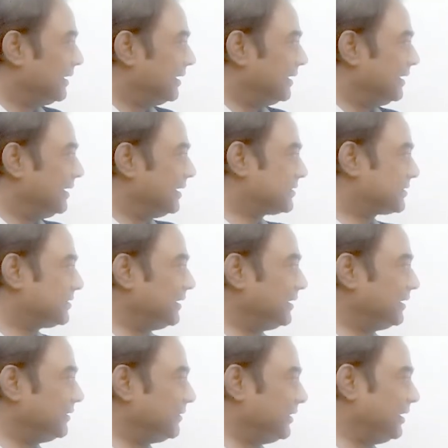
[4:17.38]

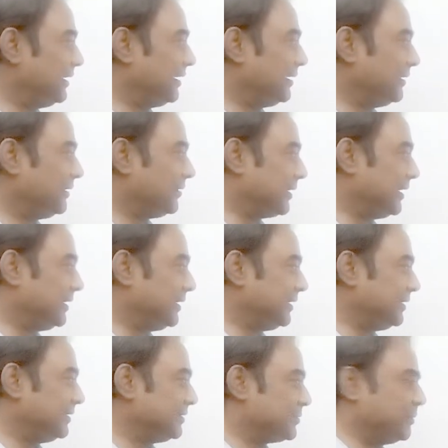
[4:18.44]
listening, reading,
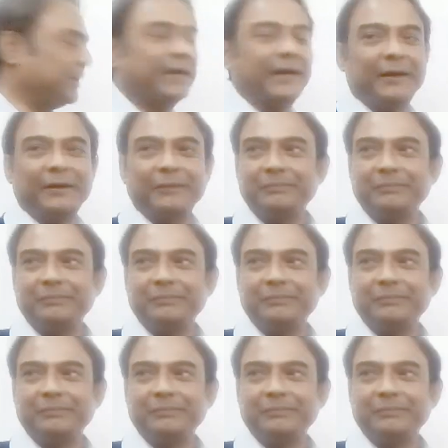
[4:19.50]
writing, speaking.